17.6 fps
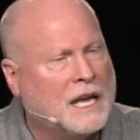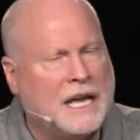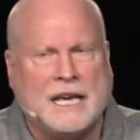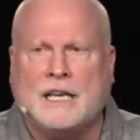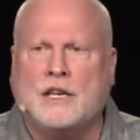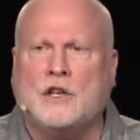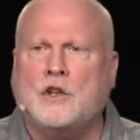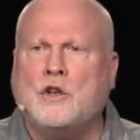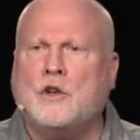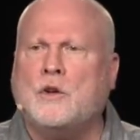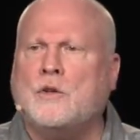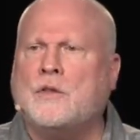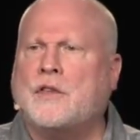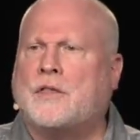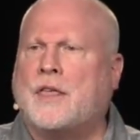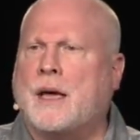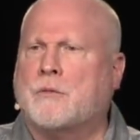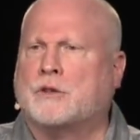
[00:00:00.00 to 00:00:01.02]
He knew
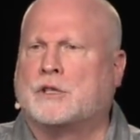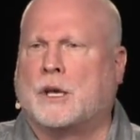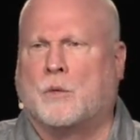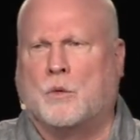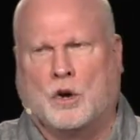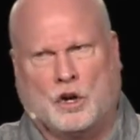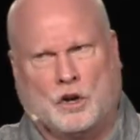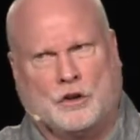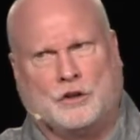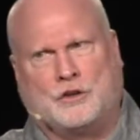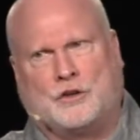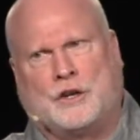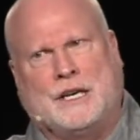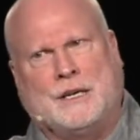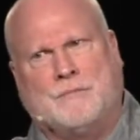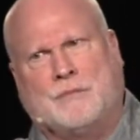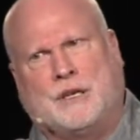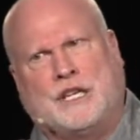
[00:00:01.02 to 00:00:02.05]
that they would say, well, the
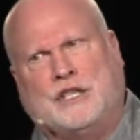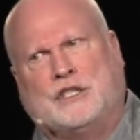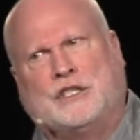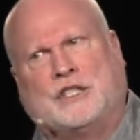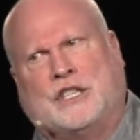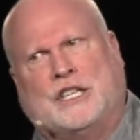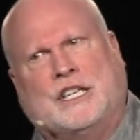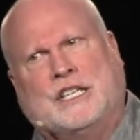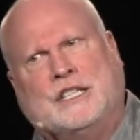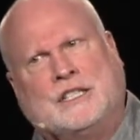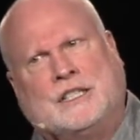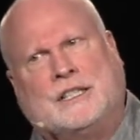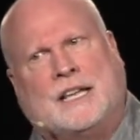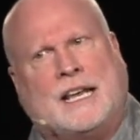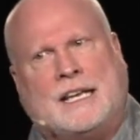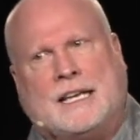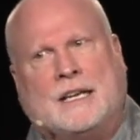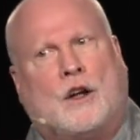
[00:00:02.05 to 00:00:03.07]
dream means this,
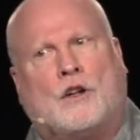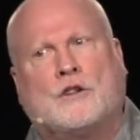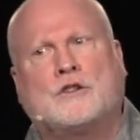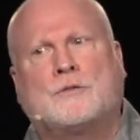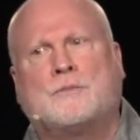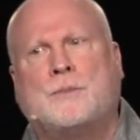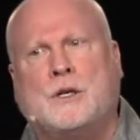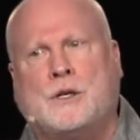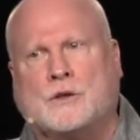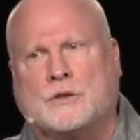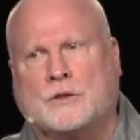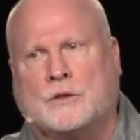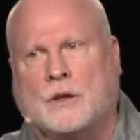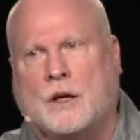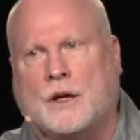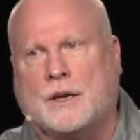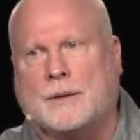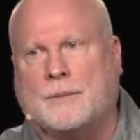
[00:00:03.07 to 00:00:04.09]
and they get all
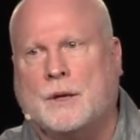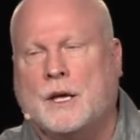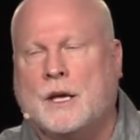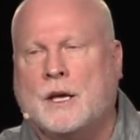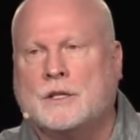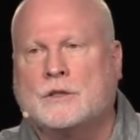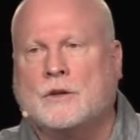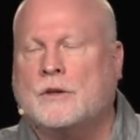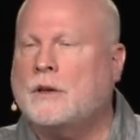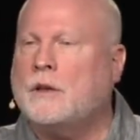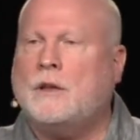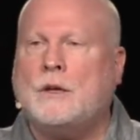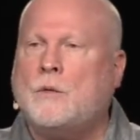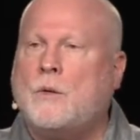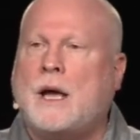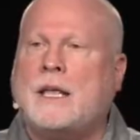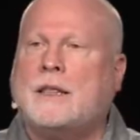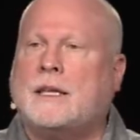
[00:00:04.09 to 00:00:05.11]
spiritual on him. So the
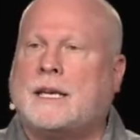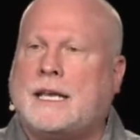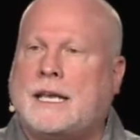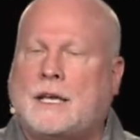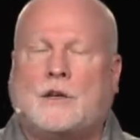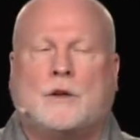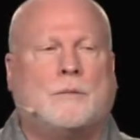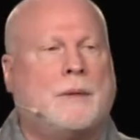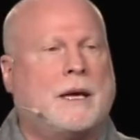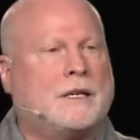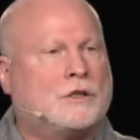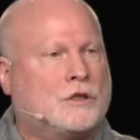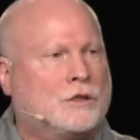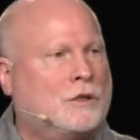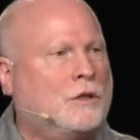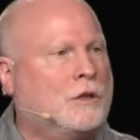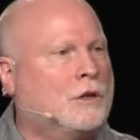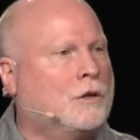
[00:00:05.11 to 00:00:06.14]
only way that he could make
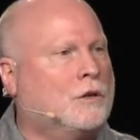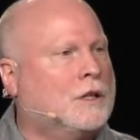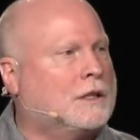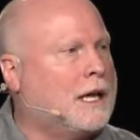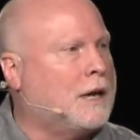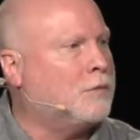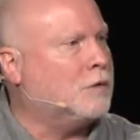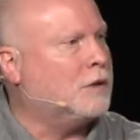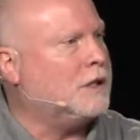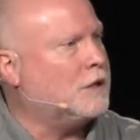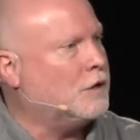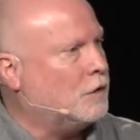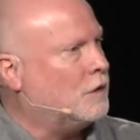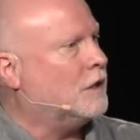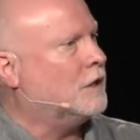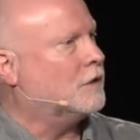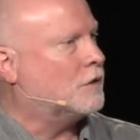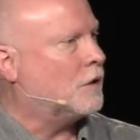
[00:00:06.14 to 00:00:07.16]
sure that they really knew
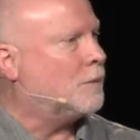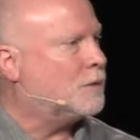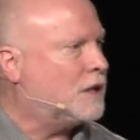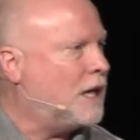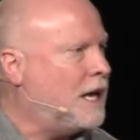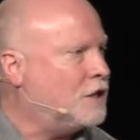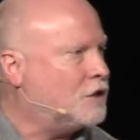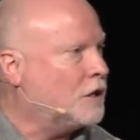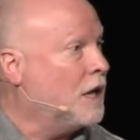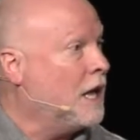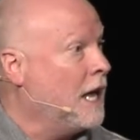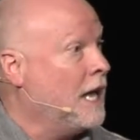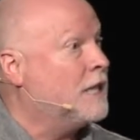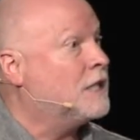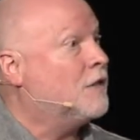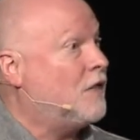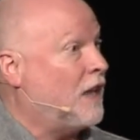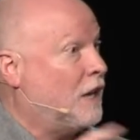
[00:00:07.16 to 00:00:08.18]
the interpretation
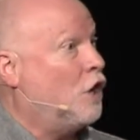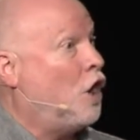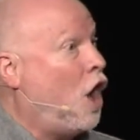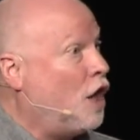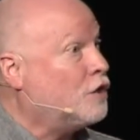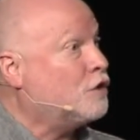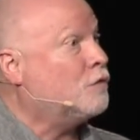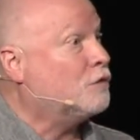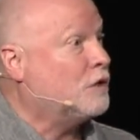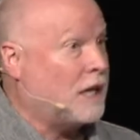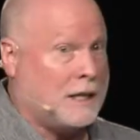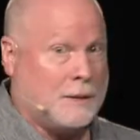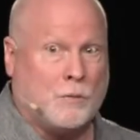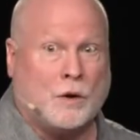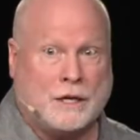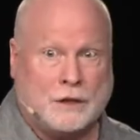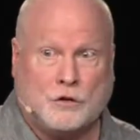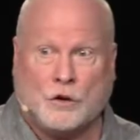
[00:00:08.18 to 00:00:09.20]
is if they could also tell
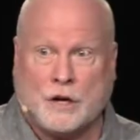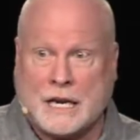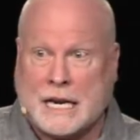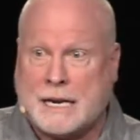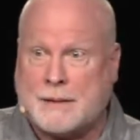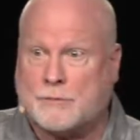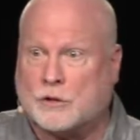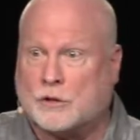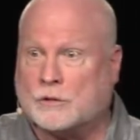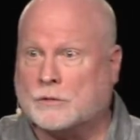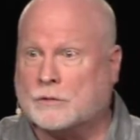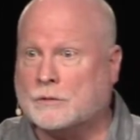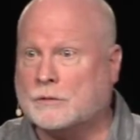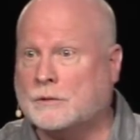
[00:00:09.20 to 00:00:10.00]
him what he dreamed.